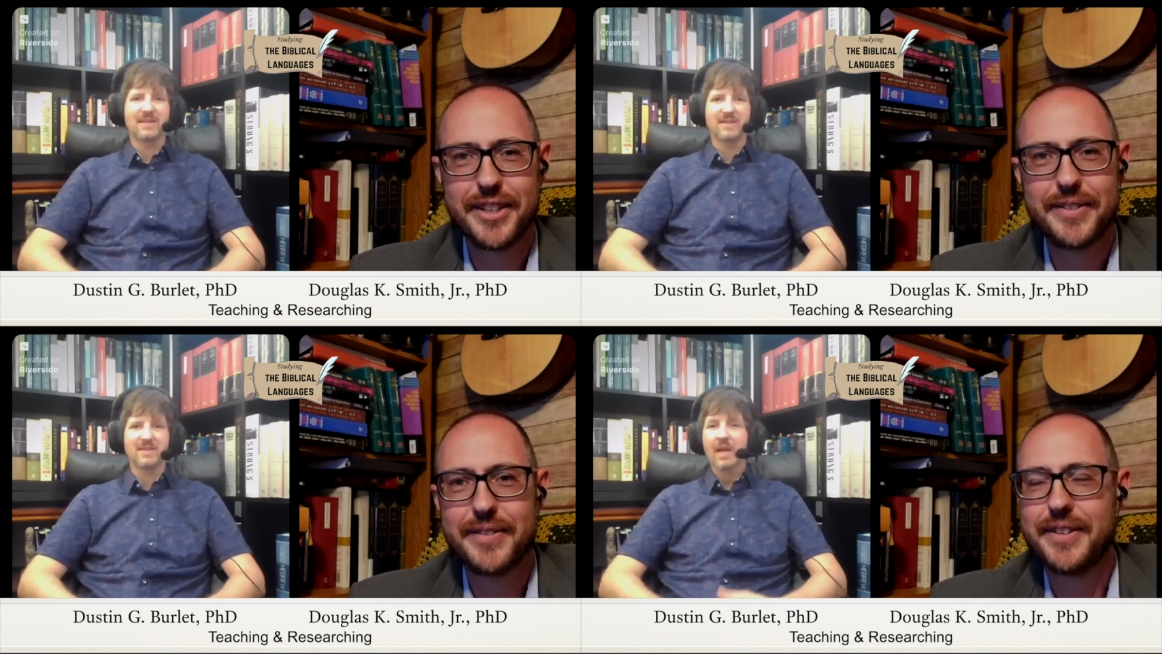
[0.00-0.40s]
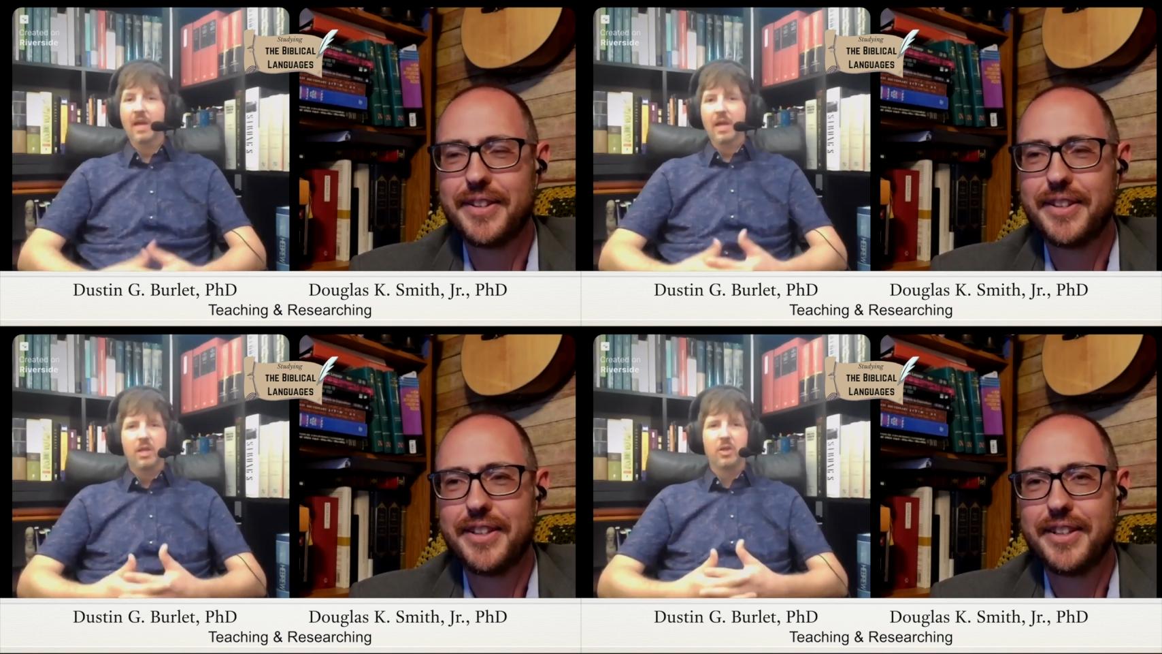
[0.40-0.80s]
Speaker 1: yeah
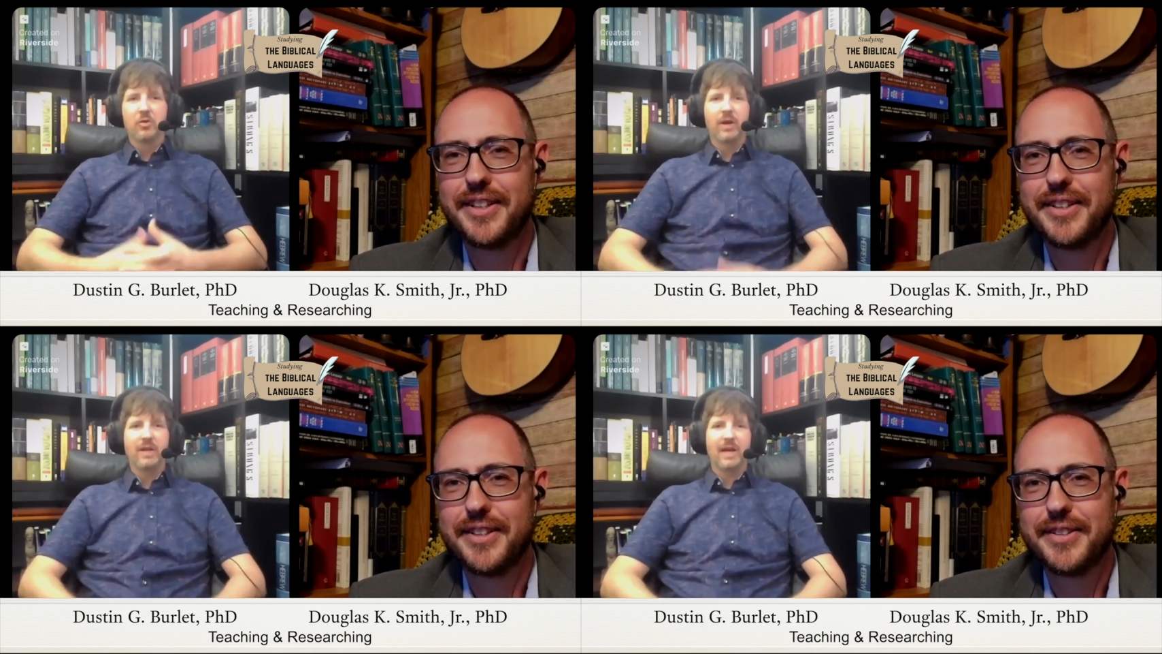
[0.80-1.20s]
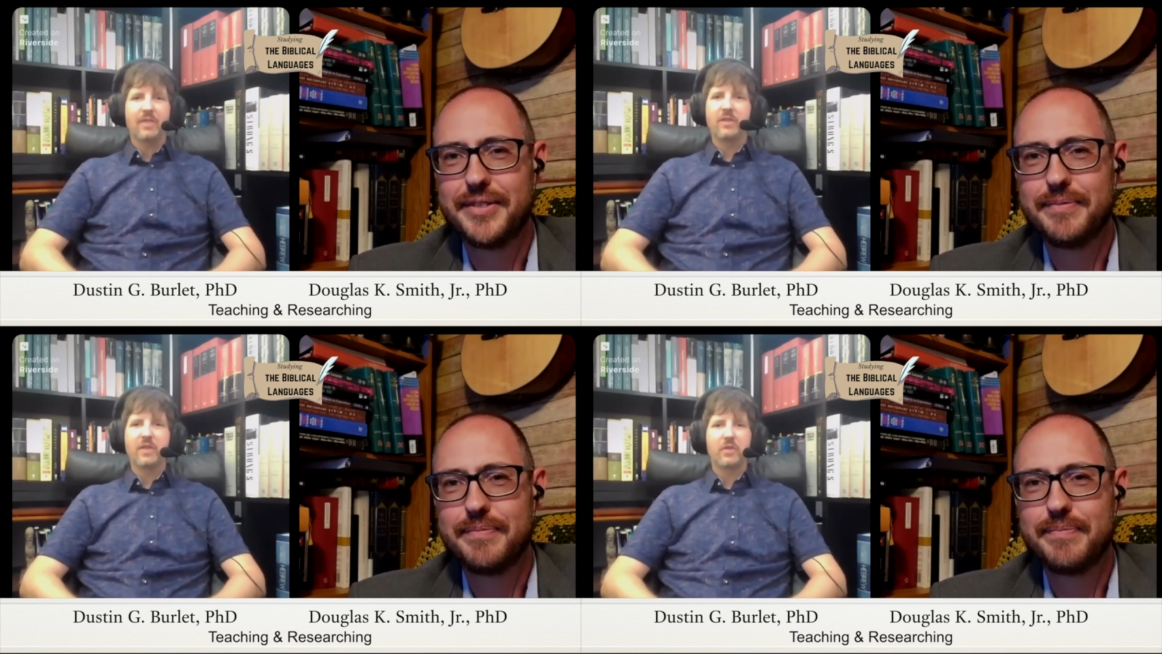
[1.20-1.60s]
you're right i think that
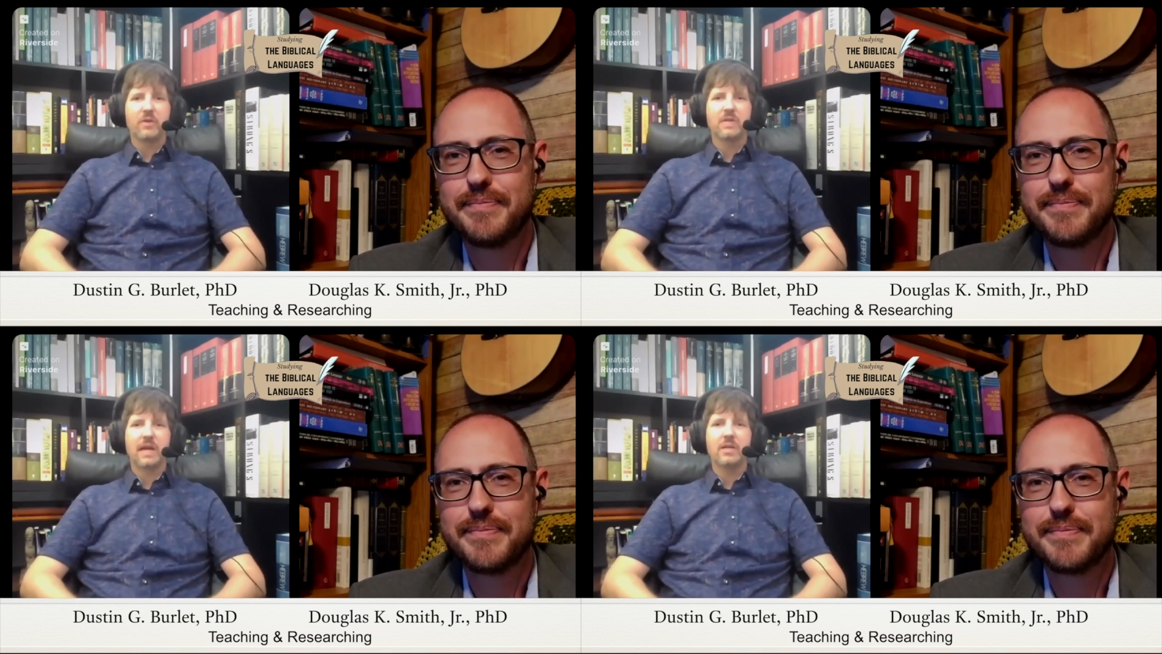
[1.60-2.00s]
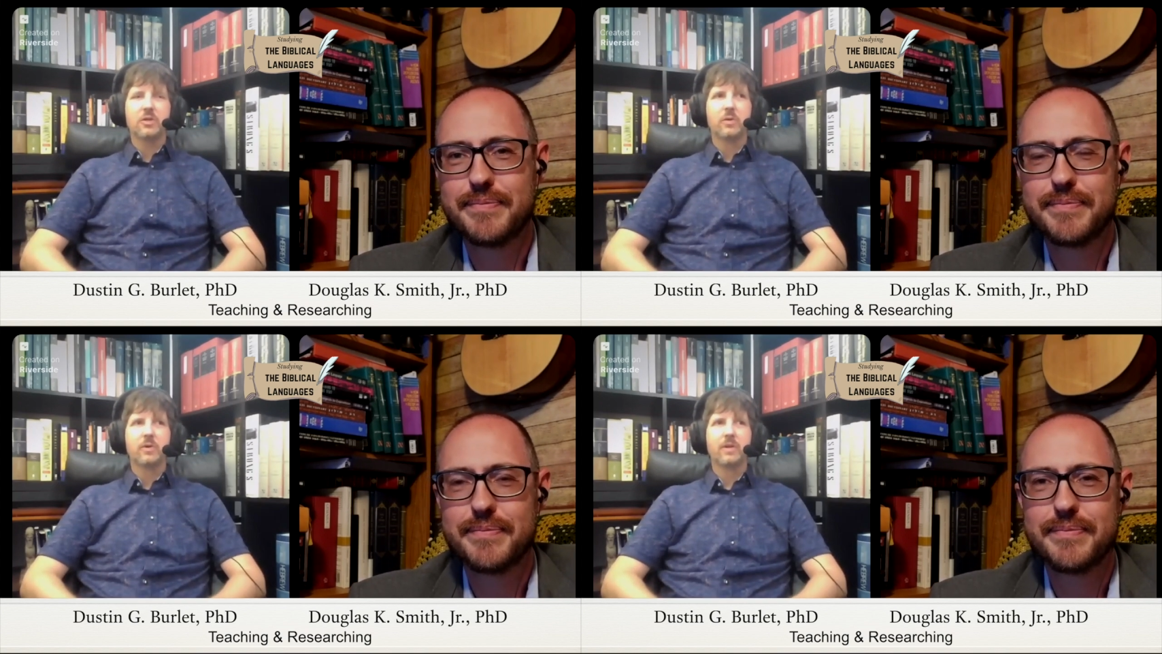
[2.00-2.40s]
there's
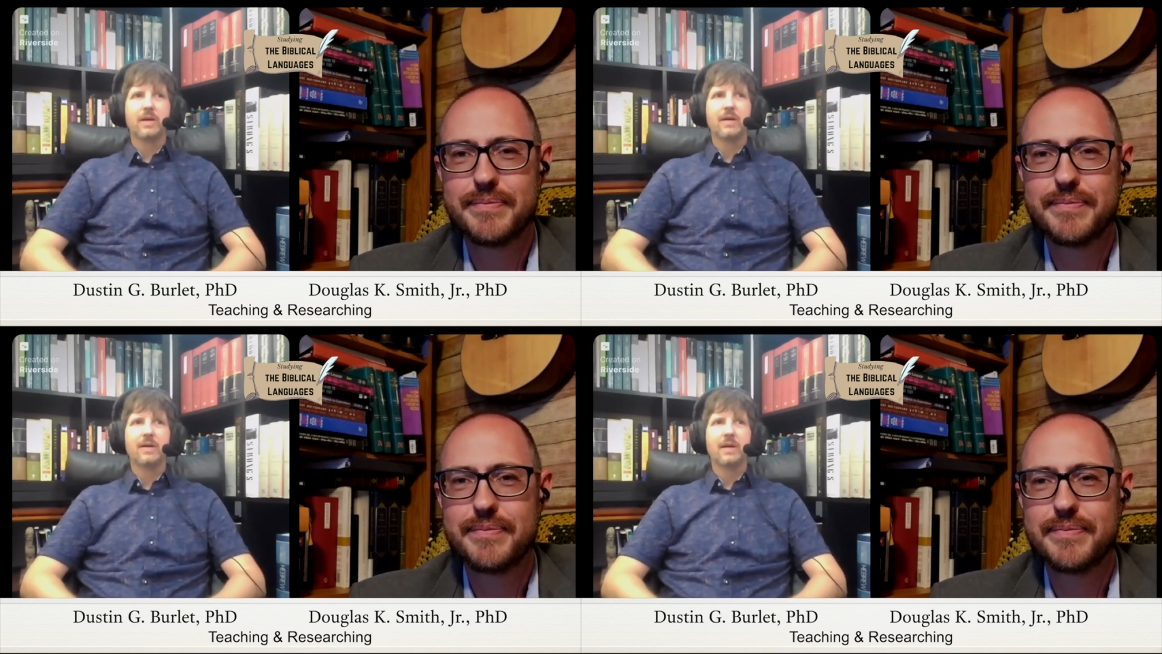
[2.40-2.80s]
actual uh,